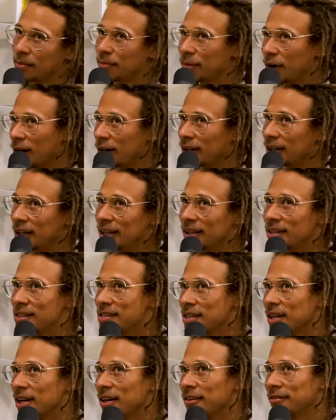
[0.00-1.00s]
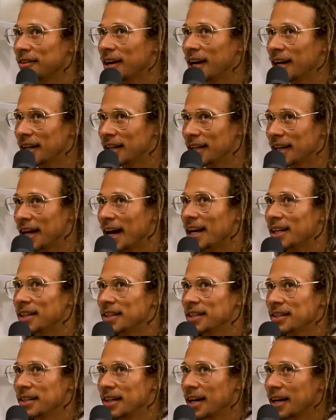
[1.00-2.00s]
and partying and stuff,
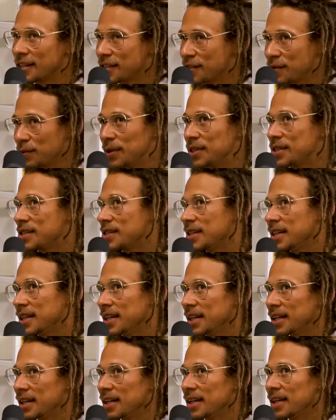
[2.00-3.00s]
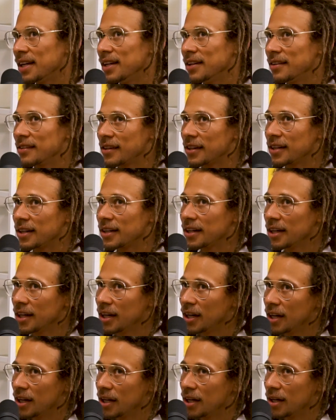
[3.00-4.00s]
I switched it into
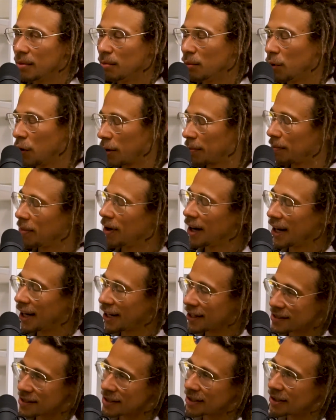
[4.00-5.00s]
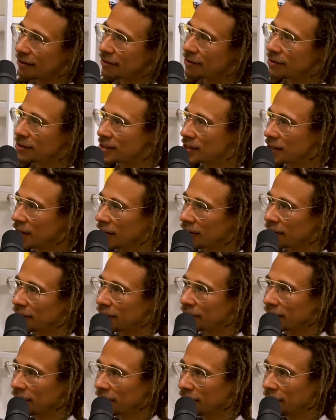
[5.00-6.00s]
more positive stuff
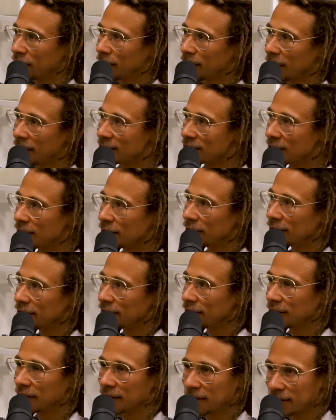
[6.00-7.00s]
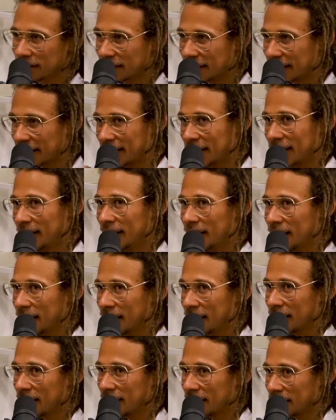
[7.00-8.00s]
for myself. Like
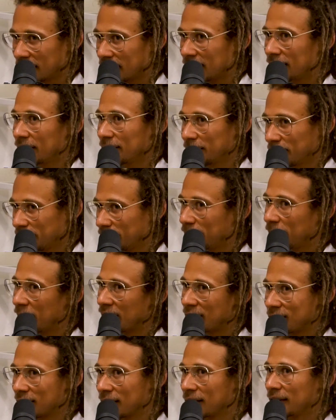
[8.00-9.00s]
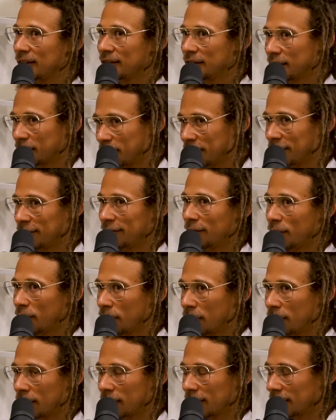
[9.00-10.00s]
basically to
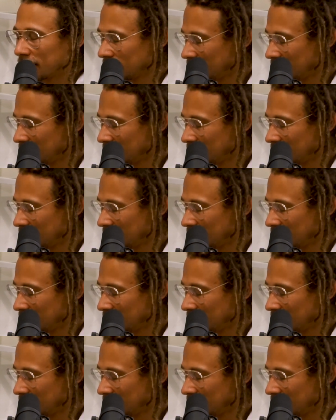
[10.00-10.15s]
perform